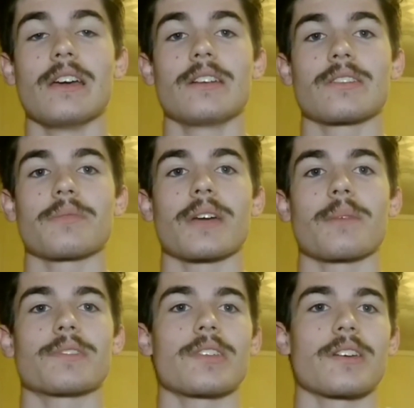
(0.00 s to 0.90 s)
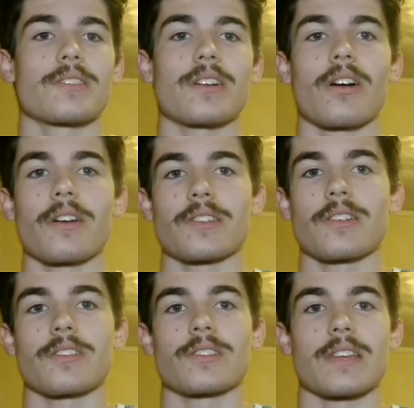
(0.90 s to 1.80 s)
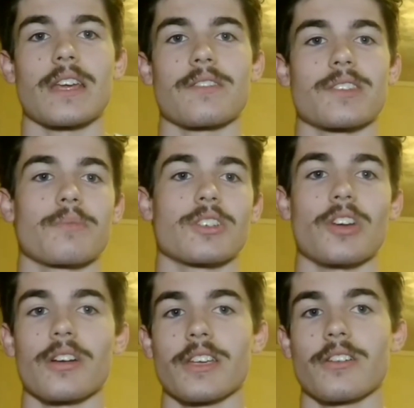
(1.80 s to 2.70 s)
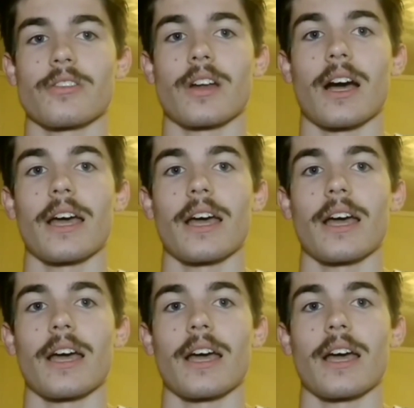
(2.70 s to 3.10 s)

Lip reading: sometimes doesn't always understand if someone's joking or not.